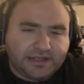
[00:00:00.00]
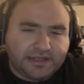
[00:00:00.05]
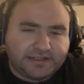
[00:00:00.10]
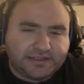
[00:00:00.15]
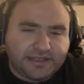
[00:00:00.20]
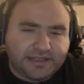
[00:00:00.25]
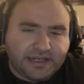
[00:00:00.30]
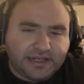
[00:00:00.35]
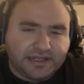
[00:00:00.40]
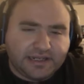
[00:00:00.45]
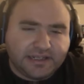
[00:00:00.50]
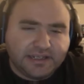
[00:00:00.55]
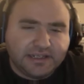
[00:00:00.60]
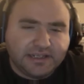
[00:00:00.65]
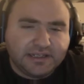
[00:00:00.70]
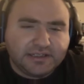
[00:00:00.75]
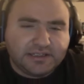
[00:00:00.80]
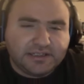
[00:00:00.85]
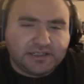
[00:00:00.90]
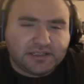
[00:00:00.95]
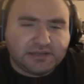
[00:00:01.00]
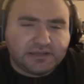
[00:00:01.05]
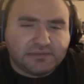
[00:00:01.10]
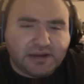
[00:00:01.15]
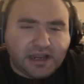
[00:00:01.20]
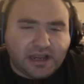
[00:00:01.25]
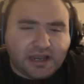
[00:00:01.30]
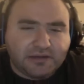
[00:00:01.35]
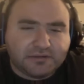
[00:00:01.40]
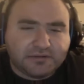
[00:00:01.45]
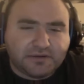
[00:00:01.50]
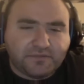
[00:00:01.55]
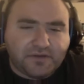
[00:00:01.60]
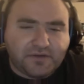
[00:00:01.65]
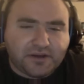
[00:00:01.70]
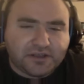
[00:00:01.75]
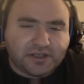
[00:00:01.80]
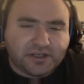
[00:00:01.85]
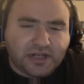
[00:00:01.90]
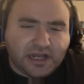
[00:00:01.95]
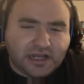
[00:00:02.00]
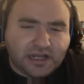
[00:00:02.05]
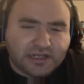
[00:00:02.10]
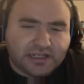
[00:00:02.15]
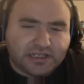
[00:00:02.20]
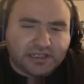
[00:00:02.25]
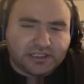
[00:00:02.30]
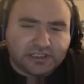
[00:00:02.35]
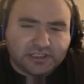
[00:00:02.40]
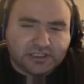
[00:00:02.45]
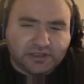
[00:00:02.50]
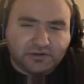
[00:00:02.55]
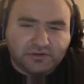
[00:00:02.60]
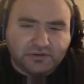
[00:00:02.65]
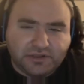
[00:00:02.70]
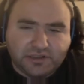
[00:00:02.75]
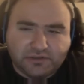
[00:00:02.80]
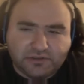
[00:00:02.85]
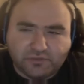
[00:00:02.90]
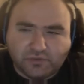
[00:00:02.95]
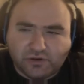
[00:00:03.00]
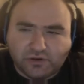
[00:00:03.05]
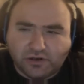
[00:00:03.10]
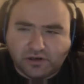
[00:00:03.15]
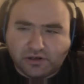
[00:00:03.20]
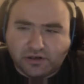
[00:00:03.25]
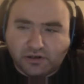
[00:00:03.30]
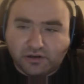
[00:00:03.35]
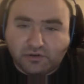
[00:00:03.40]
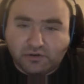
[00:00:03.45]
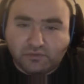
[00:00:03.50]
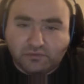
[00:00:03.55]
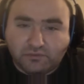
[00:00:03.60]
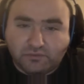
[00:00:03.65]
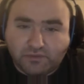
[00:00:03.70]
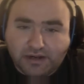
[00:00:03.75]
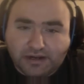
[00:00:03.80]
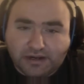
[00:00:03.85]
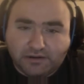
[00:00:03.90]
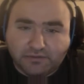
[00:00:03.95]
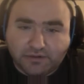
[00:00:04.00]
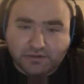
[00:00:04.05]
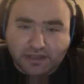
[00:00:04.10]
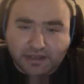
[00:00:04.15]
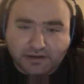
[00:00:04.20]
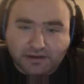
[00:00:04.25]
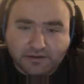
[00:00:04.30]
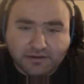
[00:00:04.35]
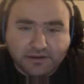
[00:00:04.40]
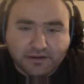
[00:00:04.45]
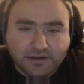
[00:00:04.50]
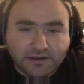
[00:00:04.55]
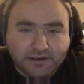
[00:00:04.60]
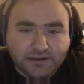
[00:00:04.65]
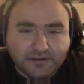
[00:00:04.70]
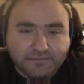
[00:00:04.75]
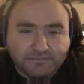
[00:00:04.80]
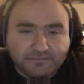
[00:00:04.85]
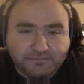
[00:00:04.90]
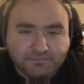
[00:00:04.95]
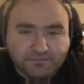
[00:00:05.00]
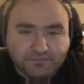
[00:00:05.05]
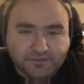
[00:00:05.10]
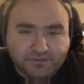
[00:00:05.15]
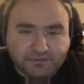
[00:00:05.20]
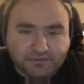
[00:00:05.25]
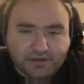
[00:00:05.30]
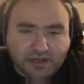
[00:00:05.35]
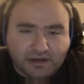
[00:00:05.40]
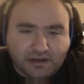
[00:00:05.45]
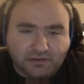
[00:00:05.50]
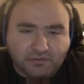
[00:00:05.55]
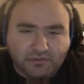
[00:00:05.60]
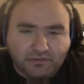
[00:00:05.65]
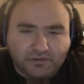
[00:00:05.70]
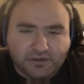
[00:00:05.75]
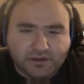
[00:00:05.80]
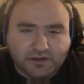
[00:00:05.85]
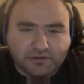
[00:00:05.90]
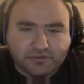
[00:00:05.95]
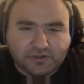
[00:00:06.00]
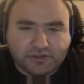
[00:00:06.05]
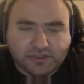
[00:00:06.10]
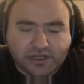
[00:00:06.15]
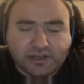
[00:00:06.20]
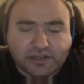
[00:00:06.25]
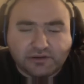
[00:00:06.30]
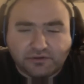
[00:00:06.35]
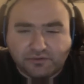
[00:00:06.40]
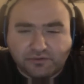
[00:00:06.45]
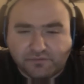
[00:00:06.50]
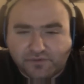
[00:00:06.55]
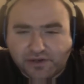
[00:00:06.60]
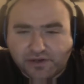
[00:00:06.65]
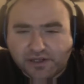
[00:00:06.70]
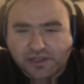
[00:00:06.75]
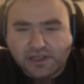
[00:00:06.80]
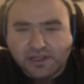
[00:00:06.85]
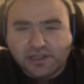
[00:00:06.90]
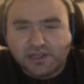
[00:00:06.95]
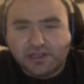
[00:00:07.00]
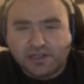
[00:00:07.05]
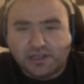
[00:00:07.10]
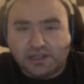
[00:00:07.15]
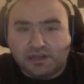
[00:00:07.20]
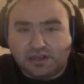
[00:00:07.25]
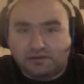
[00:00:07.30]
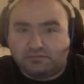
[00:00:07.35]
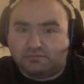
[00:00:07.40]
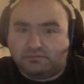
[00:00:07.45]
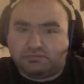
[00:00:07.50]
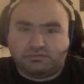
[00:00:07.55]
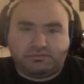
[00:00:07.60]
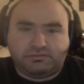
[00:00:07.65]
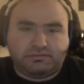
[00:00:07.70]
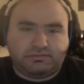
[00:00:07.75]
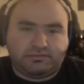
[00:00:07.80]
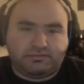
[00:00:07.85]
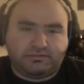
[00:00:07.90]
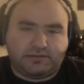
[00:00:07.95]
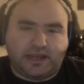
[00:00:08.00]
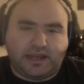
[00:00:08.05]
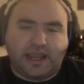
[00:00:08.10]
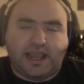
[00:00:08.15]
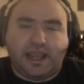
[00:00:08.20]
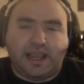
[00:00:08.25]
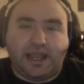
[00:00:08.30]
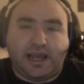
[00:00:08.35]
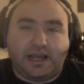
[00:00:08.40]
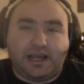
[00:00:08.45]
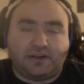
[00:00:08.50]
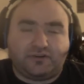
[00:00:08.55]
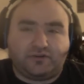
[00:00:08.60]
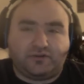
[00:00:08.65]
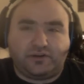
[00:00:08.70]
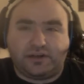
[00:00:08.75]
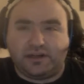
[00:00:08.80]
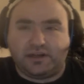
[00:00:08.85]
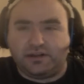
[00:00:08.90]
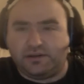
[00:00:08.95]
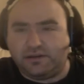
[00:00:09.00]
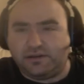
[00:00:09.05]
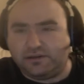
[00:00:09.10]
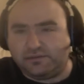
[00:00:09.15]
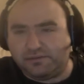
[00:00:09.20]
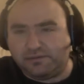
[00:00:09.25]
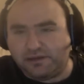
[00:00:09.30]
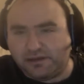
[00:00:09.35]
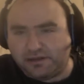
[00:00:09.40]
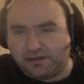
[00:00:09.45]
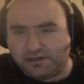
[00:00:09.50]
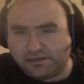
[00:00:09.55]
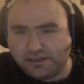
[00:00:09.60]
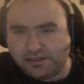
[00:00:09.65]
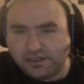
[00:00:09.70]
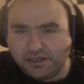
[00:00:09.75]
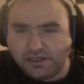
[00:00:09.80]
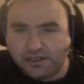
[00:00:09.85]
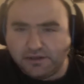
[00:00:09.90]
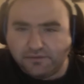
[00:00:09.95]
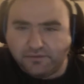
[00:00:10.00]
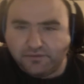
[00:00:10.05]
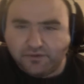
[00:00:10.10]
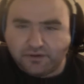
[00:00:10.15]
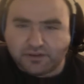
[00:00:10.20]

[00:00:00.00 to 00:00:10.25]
floor. I see. Seems like my observation hockey still needs work. Oh, wow. Okay. Yeah, no shit, Luffy. It actually kind of does, to be honest.